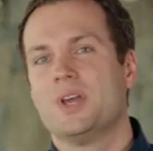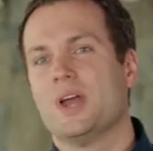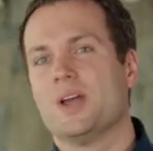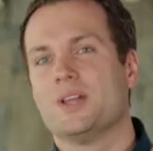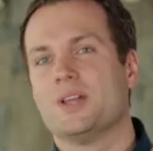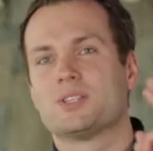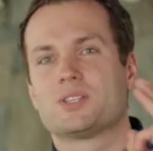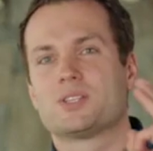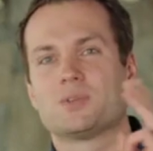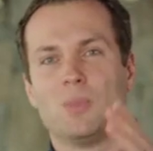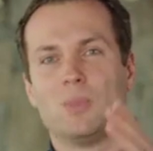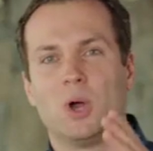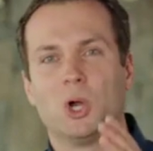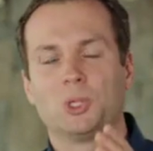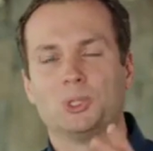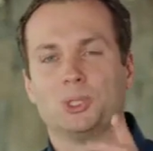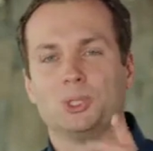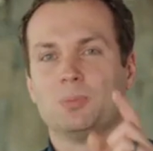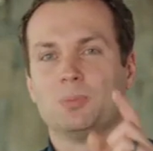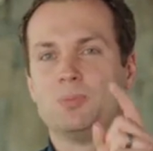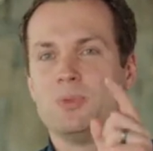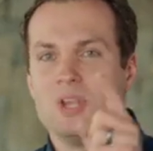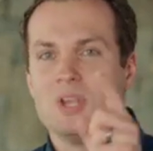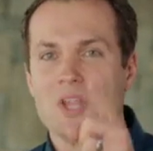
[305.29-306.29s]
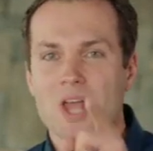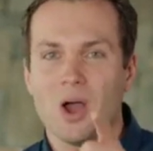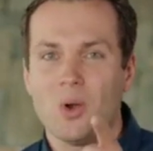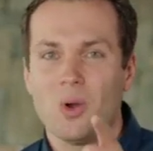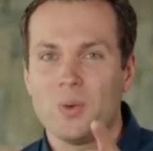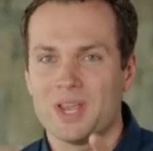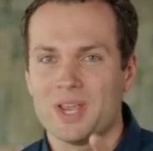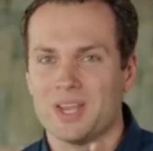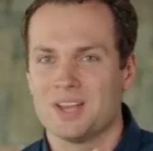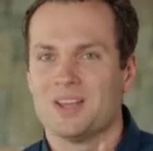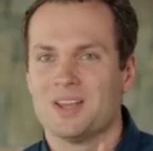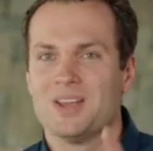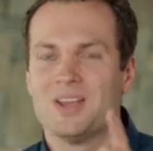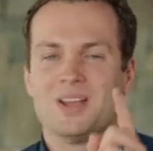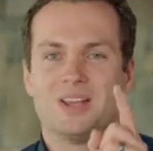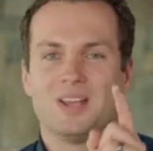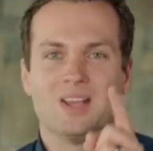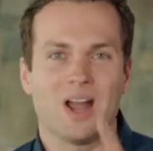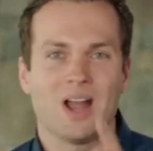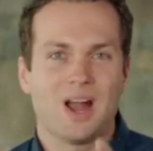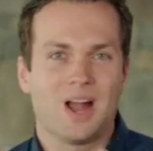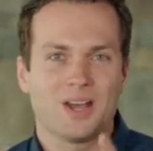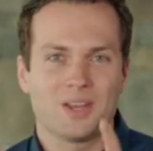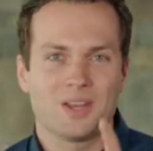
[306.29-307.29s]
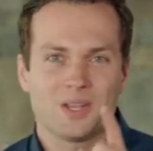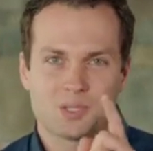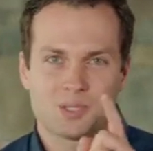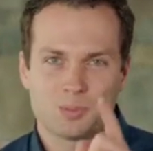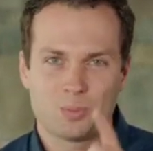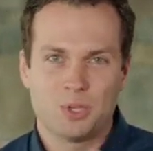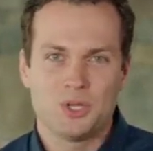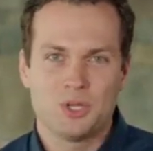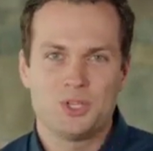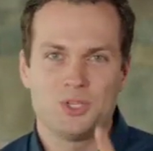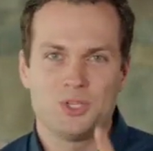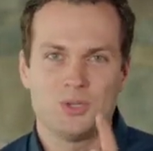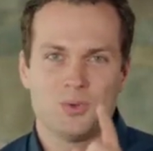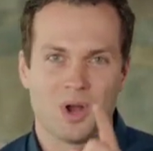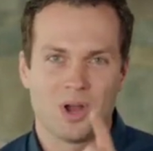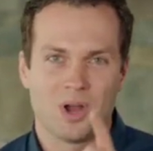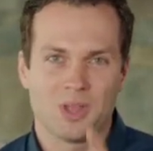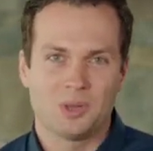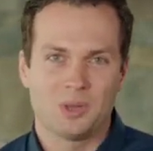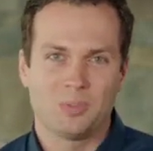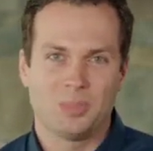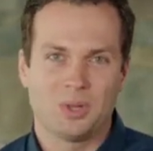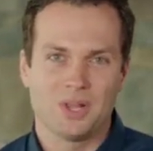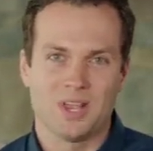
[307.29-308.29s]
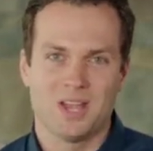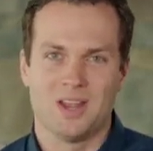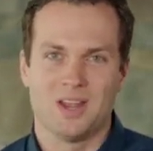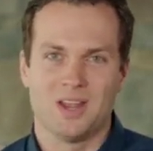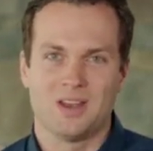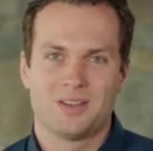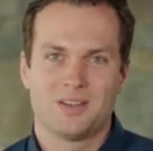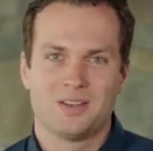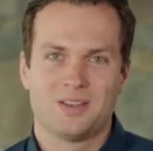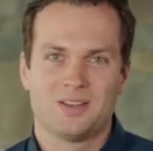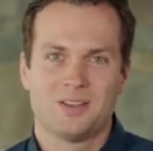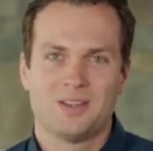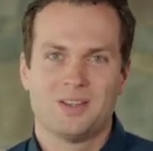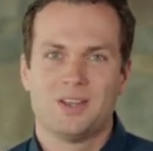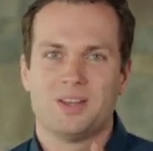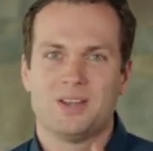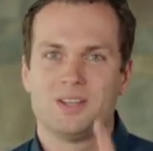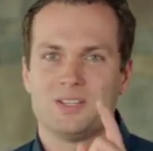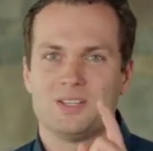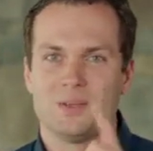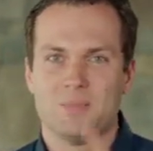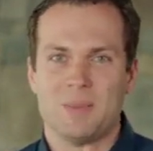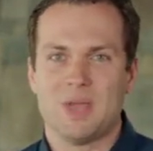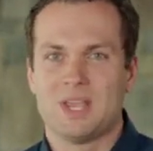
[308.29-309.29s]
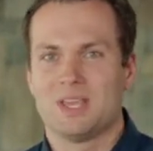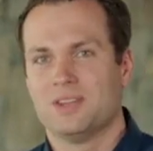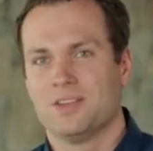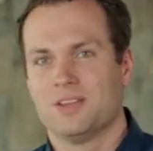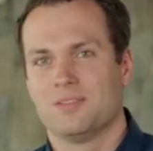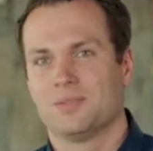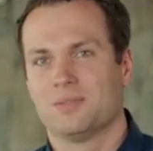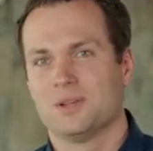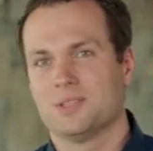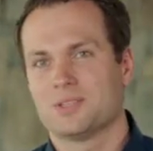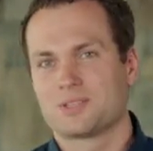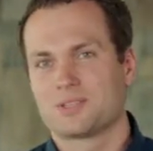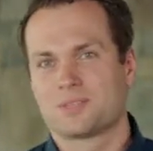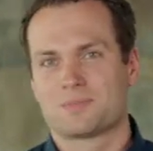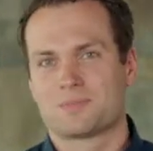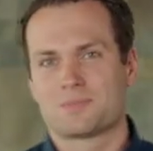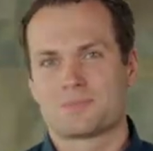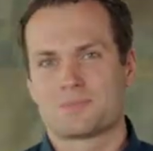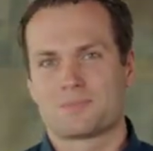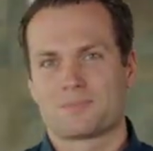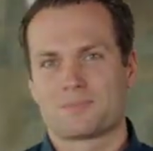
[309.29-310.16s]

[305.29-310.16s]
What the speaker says: and small group, knowing God has put you on the planet to make a difference.